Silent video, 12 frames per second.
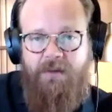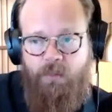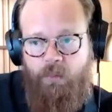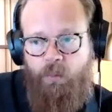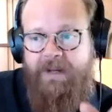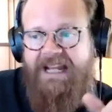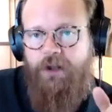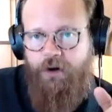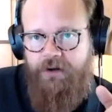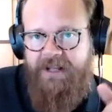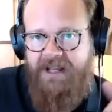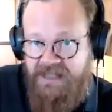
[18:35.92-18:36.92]
We
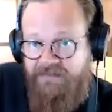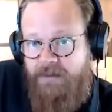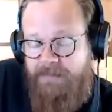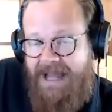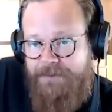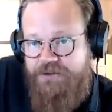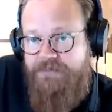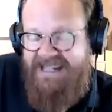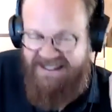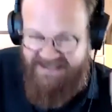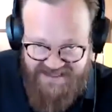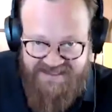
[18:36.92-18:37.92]
learned that infant baptism
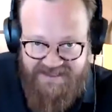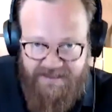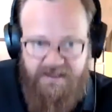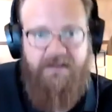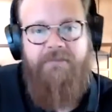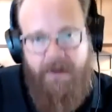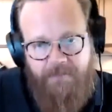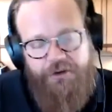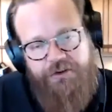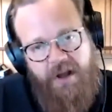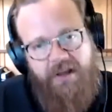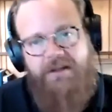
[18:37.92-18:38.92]
existed from
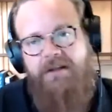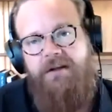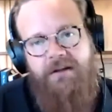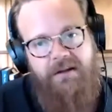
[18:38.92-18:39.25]
Tertullian.